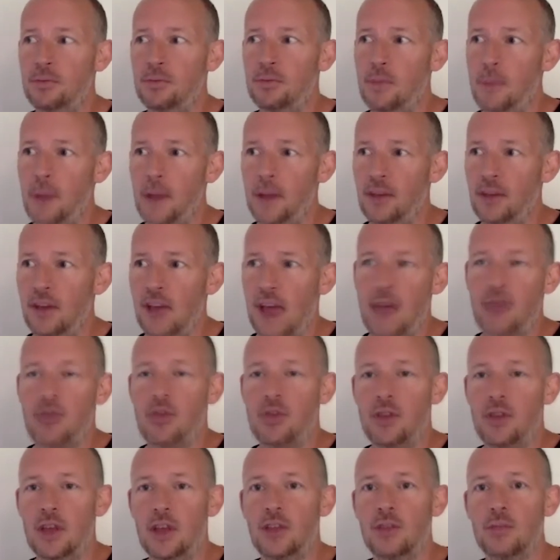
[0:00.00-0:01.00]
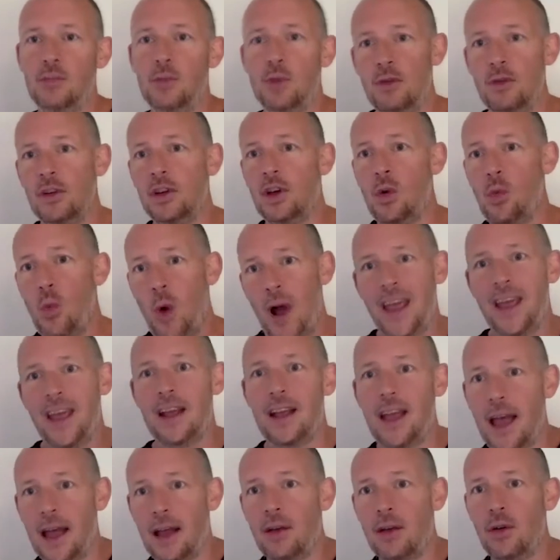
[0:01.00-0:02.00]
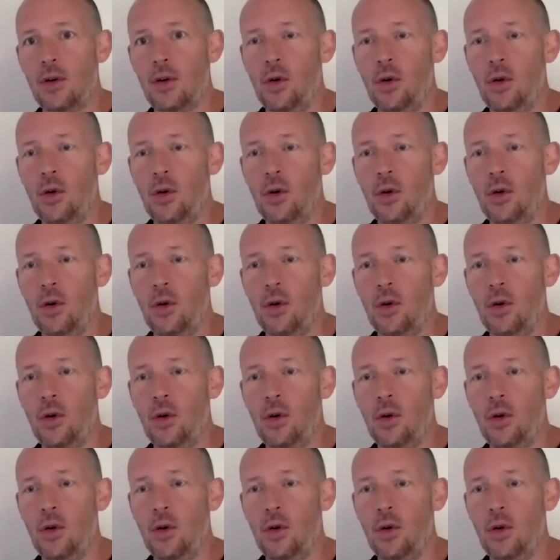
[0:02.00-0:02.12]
basically everything is moving away again,